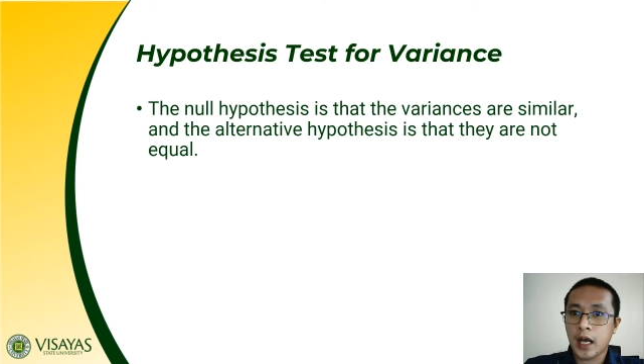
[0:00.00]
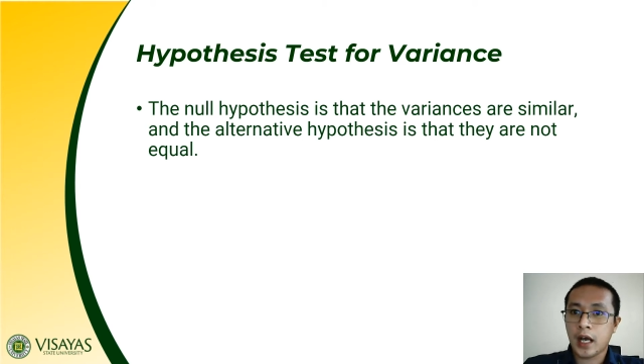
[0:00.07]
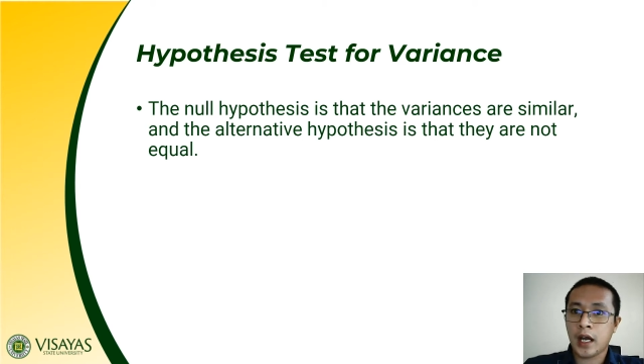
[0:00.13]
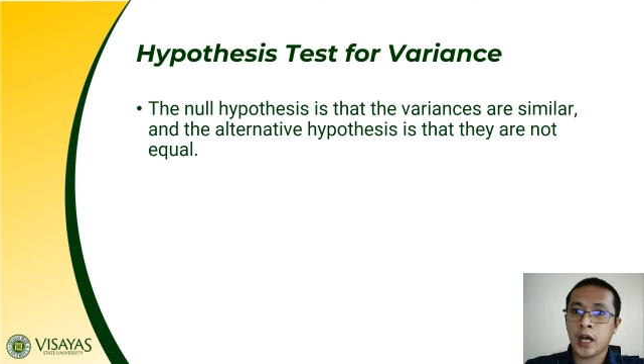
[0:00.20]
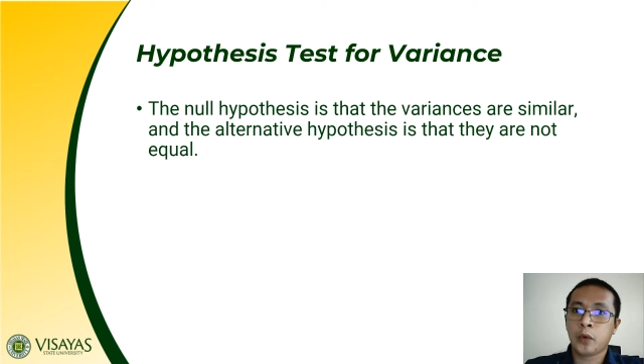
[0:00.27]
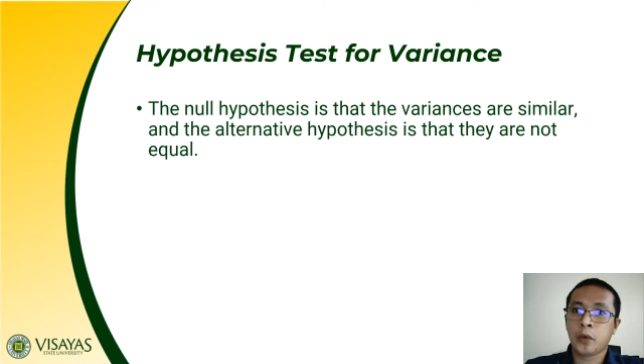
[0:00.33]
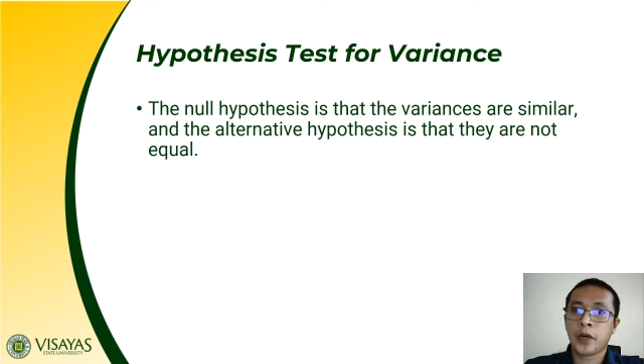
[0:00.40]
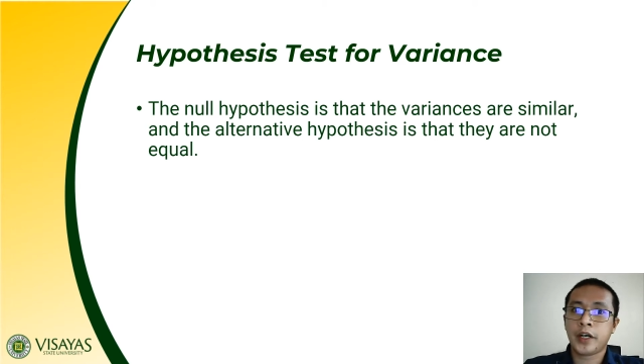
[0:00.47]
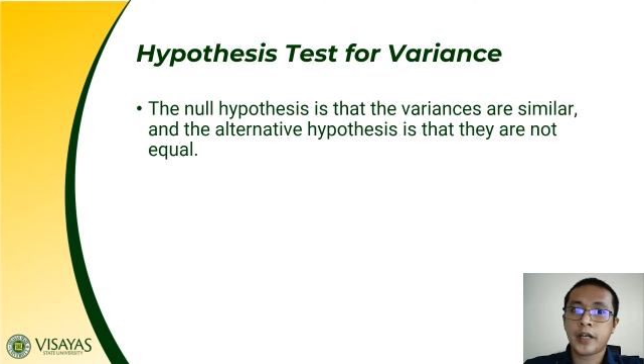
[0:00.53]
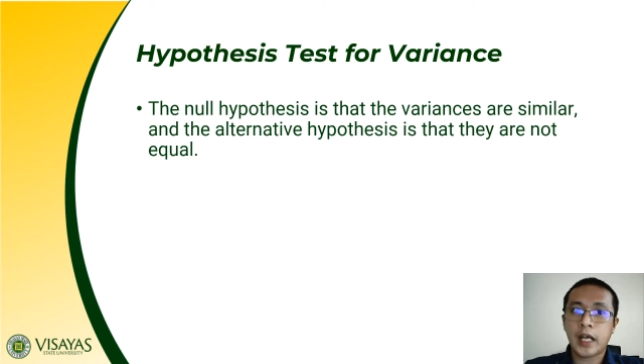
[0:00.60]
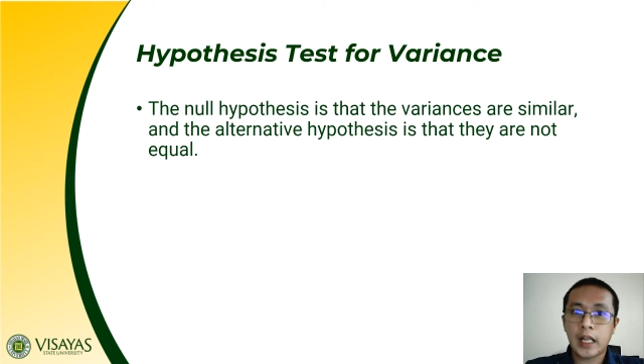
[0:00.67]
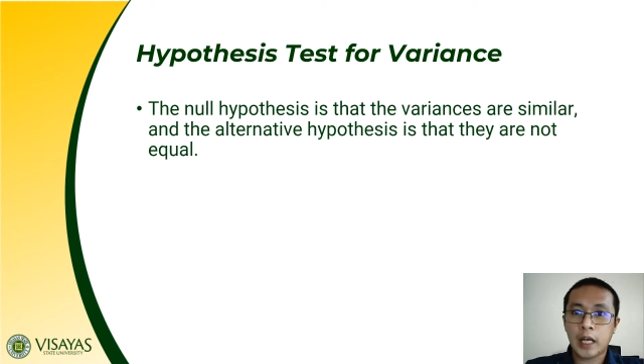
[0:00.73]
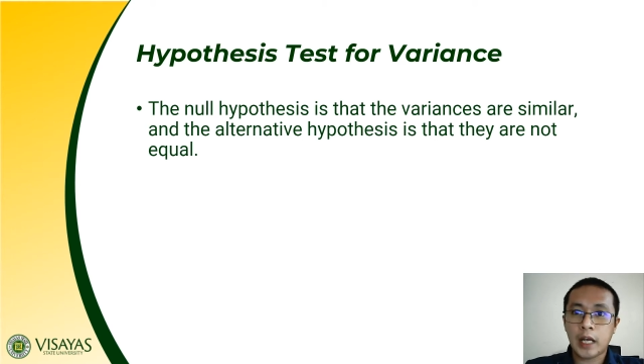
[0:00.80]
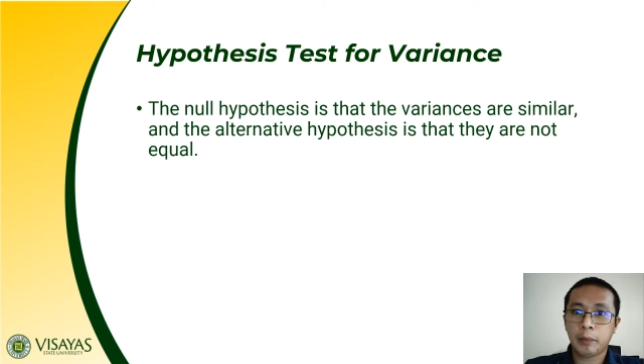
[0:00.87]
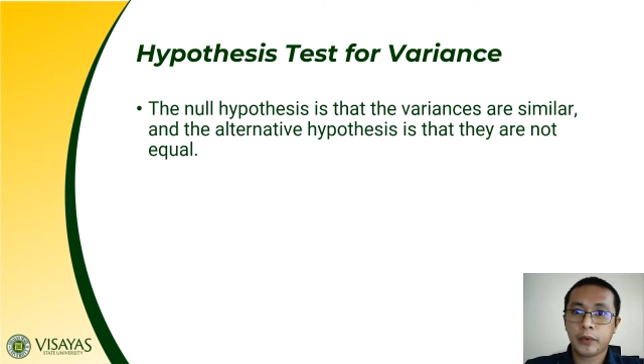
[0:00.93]
our null
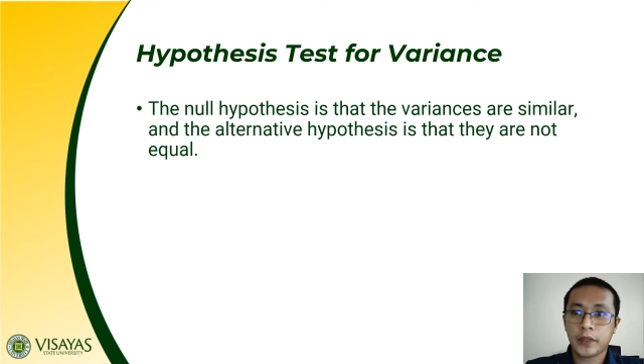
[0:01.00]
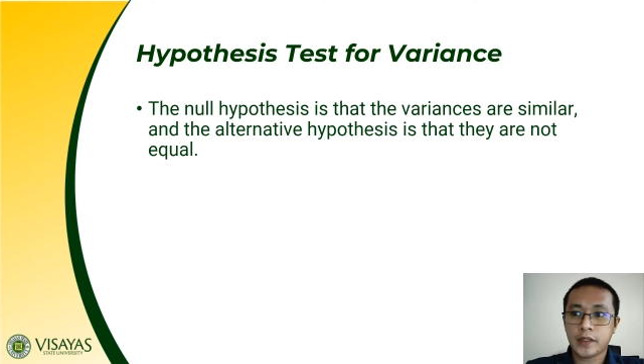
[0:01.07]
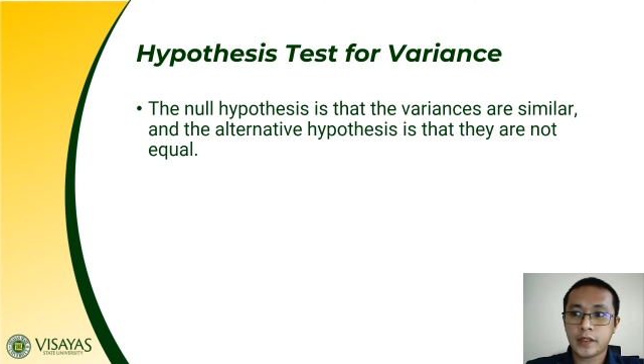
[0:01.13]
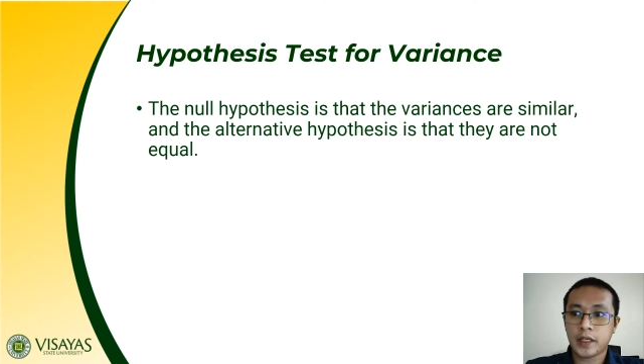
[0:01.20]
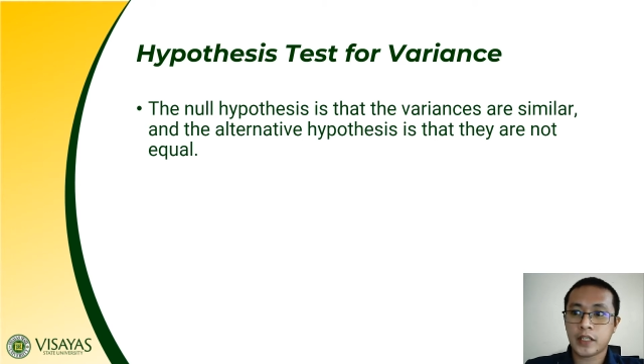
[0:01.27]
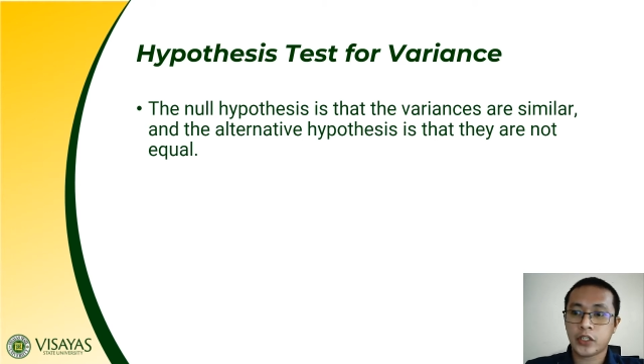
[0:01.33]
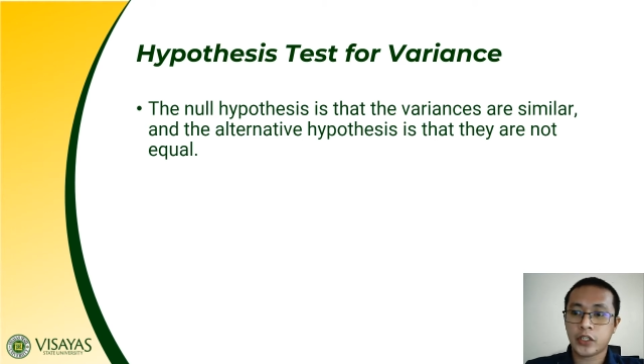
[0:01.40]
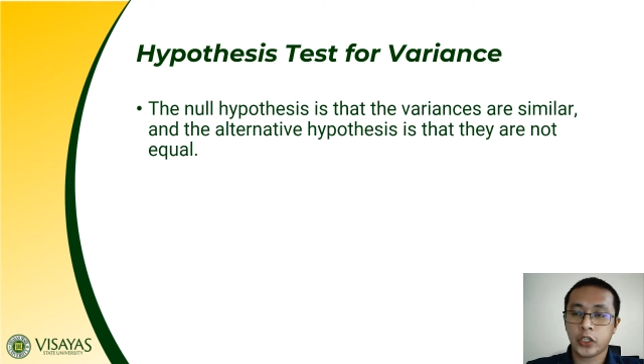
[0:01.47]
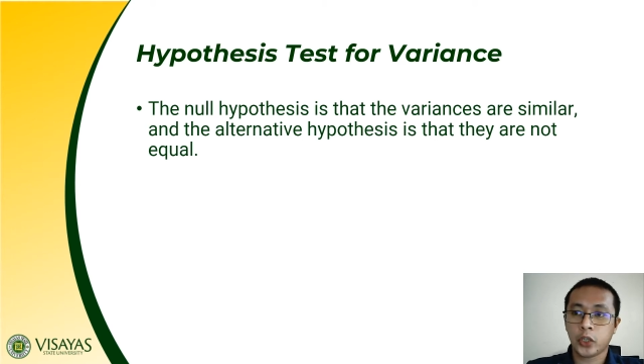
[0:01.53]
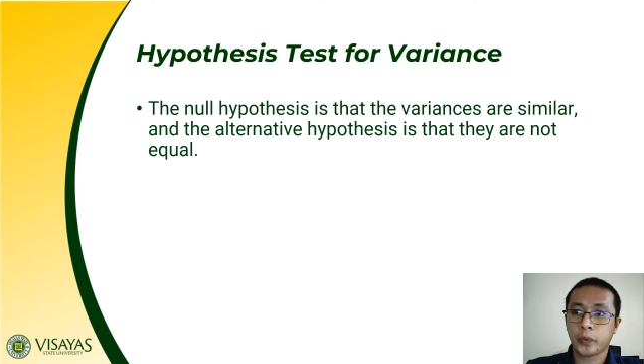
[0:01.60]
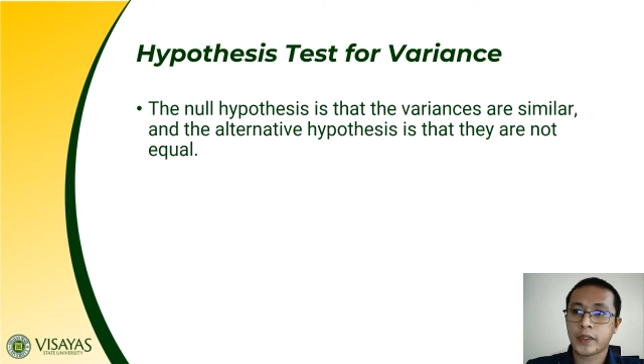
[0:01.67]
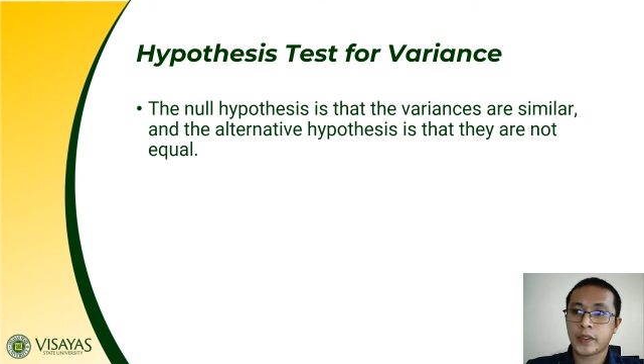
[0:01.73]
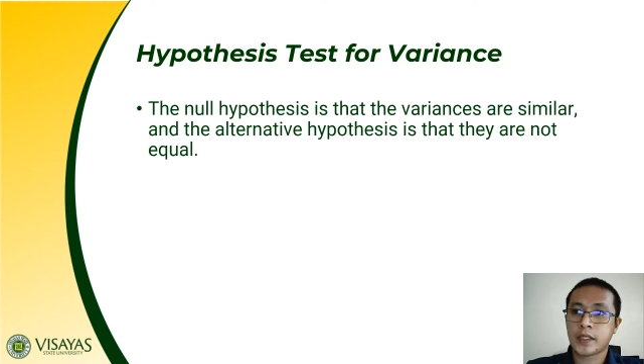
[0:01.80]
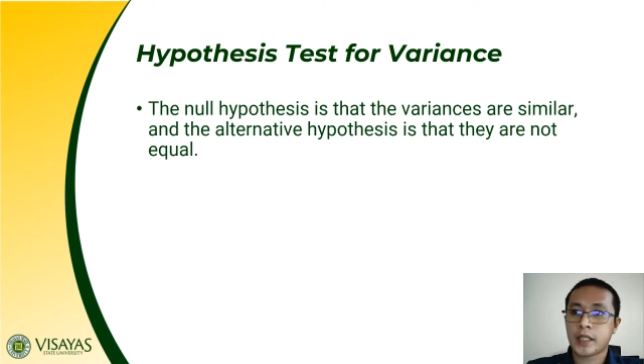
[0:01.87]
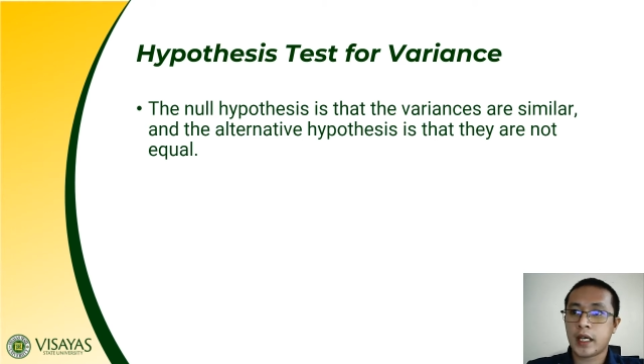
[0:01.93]
hypothesis should always
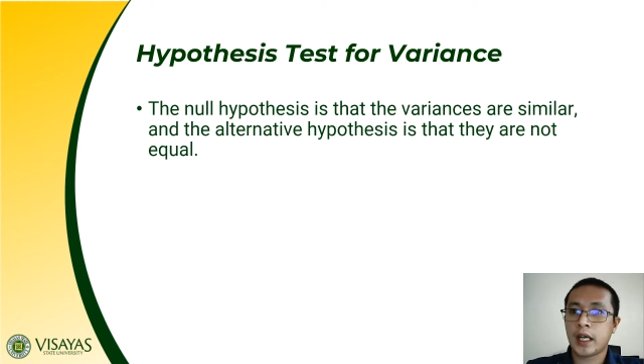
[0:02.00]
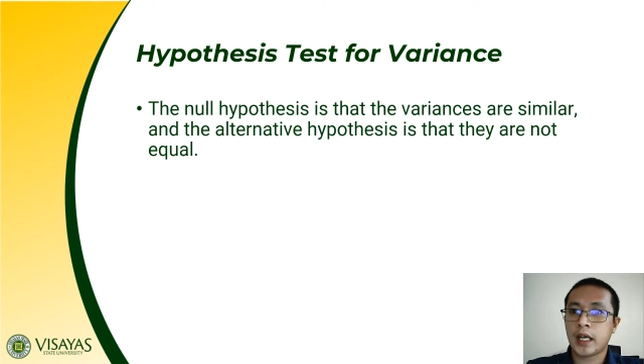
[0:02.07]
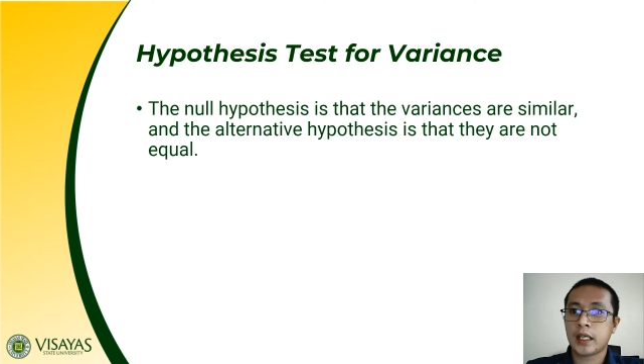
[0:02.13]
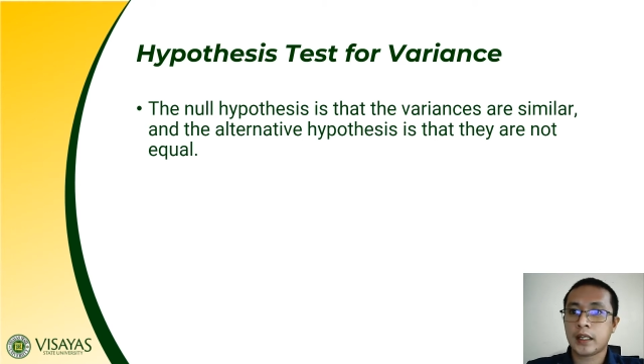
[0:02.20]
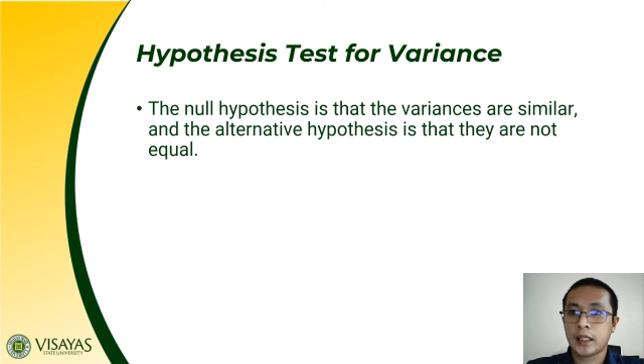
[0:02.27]
state